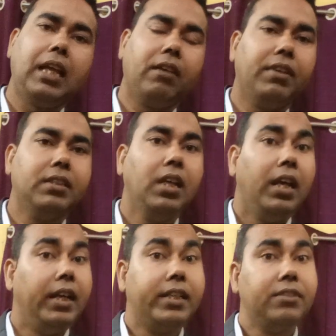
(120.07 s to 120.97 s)
language,
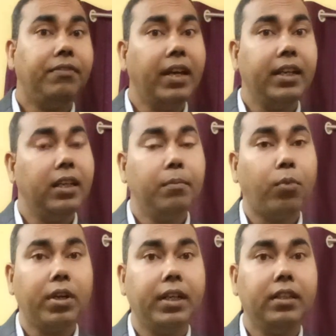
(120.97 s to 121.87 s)
it is very
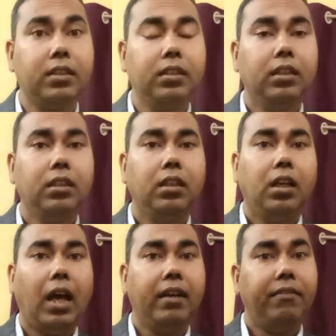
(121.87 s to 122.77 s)
important
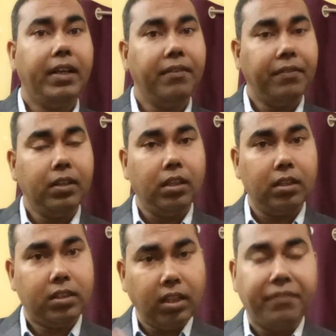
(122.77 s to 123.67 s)
and very
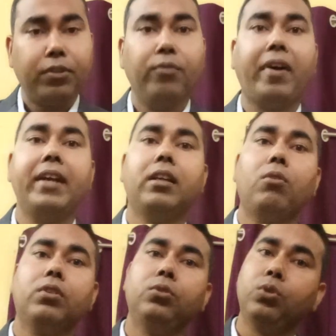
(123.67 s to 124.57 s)
tough to find
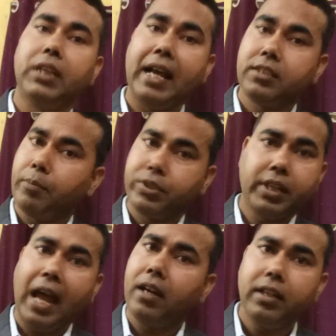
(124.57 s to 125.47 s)
out those exception
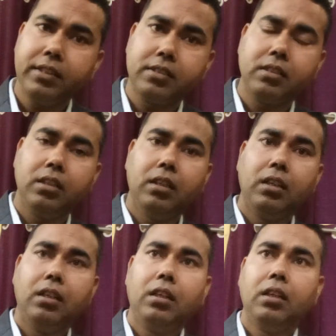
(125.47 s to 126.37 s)
handlings.
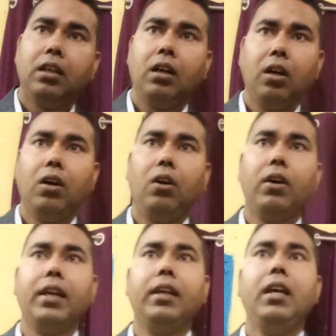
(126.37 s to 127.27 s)

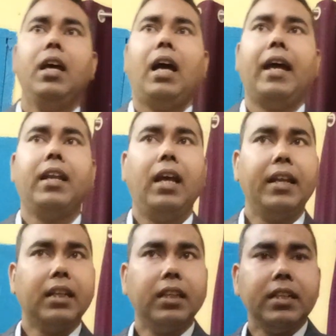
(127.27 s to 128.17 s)
Okay, and
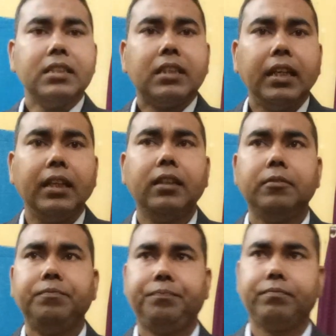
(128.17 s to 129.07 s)
another is thing,